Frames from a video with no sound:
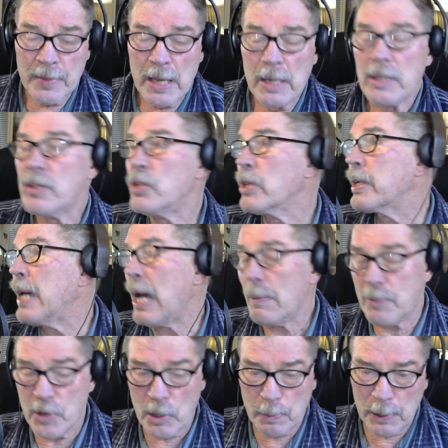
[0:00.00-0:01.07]
to
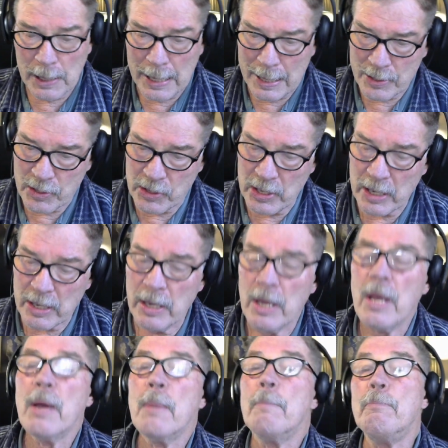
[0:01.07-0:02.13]
capture plastic
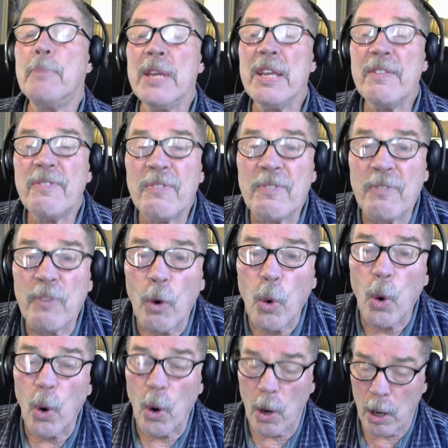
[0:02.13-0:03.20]

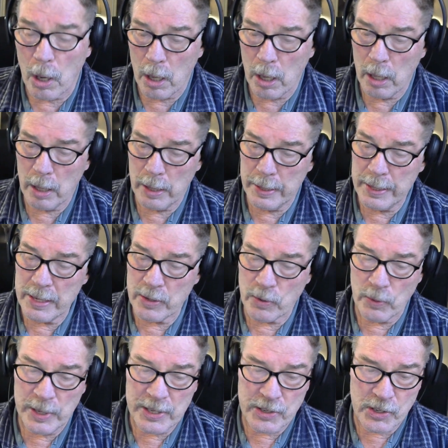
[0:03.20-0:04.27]
before it
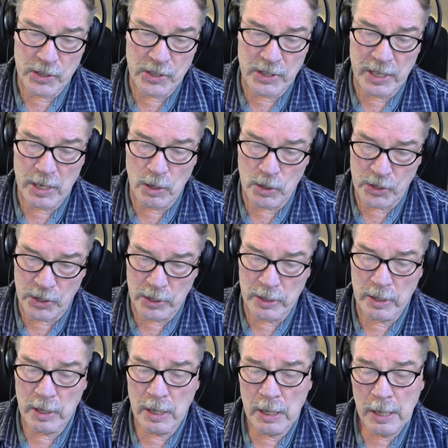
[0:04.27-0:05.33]
reaches the ocean,
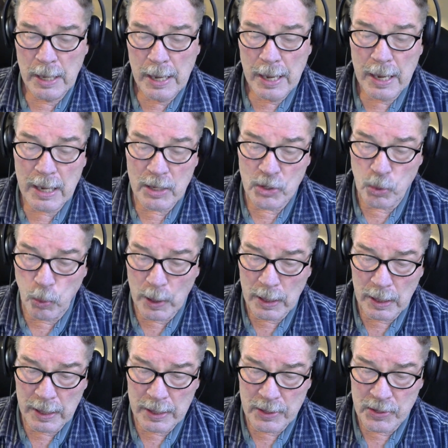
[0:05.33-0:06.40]
as well
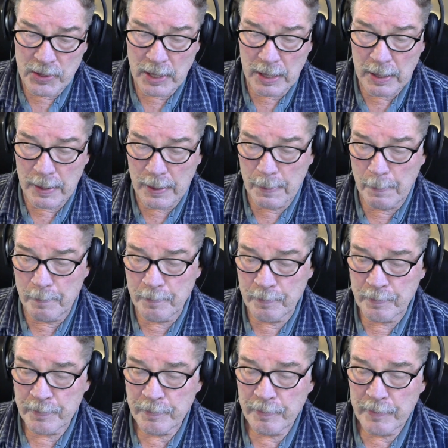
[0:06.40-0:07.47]
as
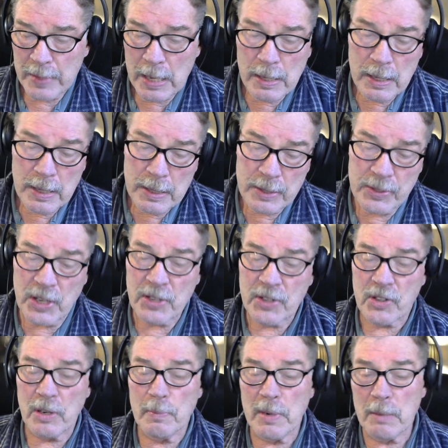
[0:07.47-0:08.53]

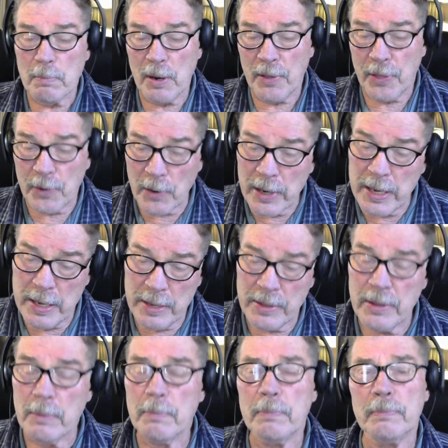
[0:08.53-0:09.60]
system number 3,
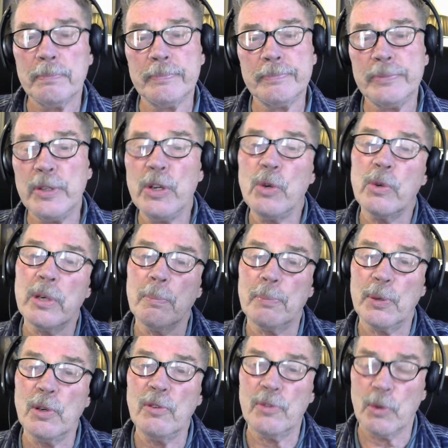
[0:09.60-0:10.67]
the new and
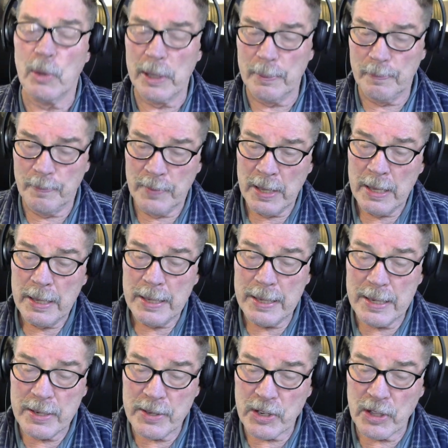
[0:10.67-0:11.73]
improved one,
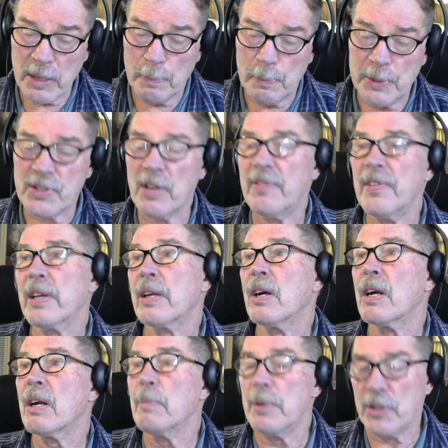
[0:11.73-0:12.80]
into the Pacific
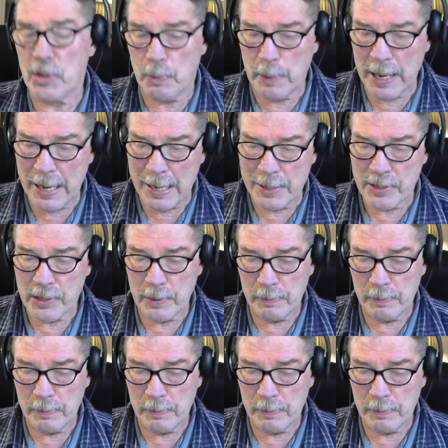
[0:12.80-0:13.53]
garbage patch.